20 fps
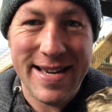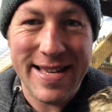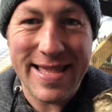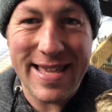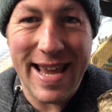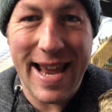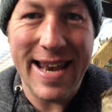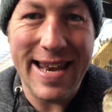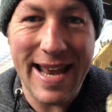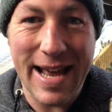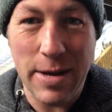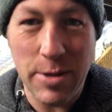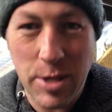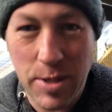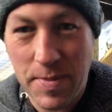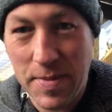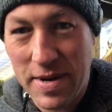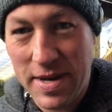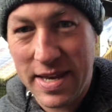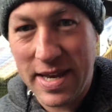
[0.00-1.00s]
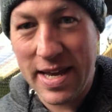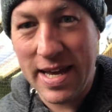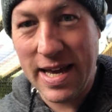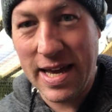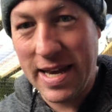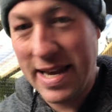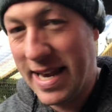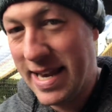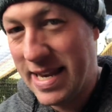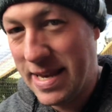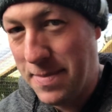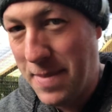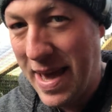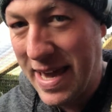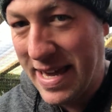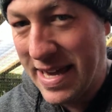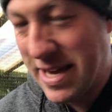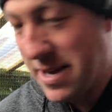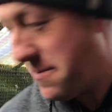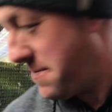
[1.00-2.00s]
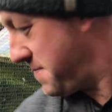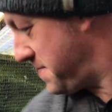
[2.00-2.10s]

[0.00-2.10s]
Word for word: the announcement I need to make.